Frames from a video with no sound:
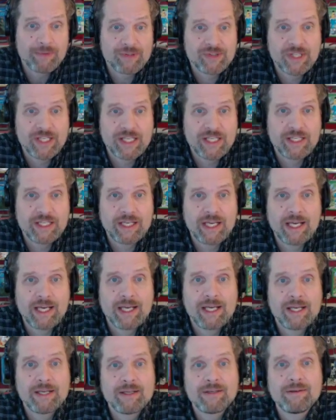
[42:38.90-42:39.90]

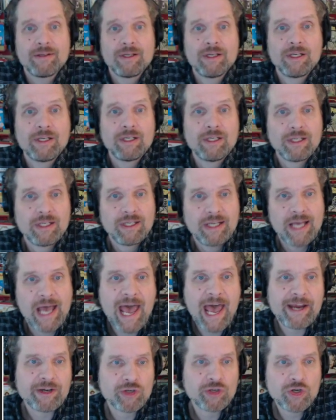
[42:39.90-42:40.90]
the
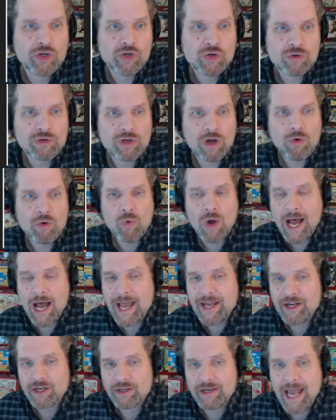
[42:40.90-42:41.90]
aggro go
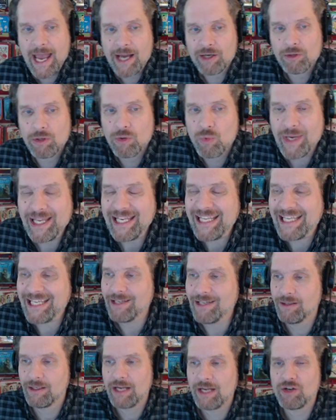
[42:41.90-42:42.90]
wide or aggro
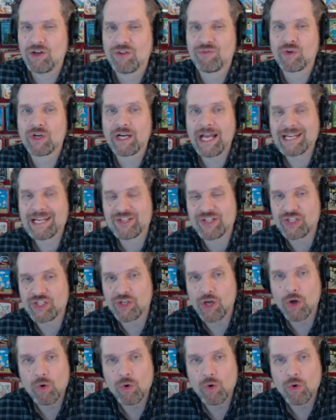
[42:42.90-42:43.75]
weenie. I don't know if we're actually go